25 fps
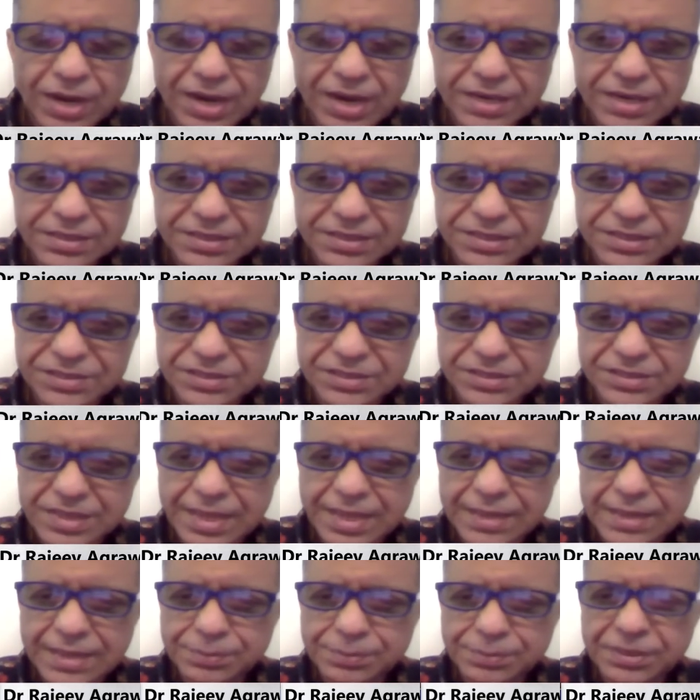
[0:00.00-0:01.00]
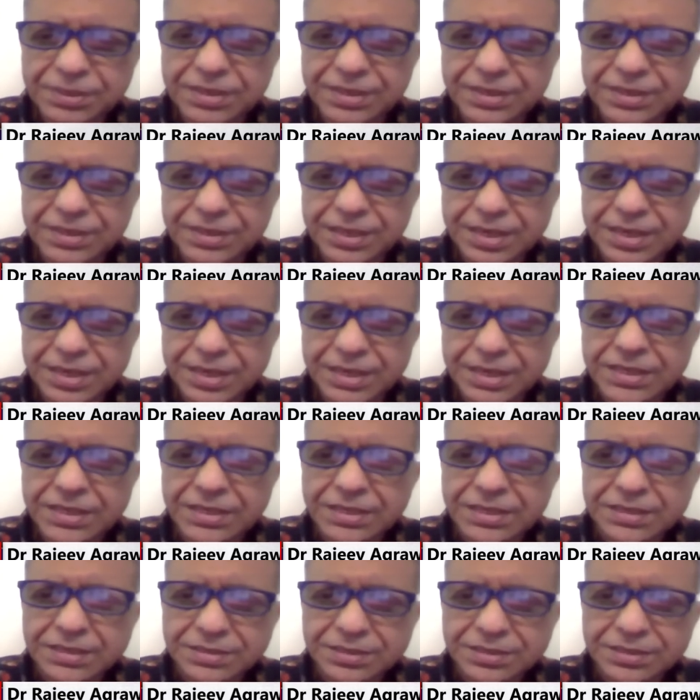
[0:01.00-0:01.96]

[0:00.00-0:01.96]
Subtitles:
and this is LP little a?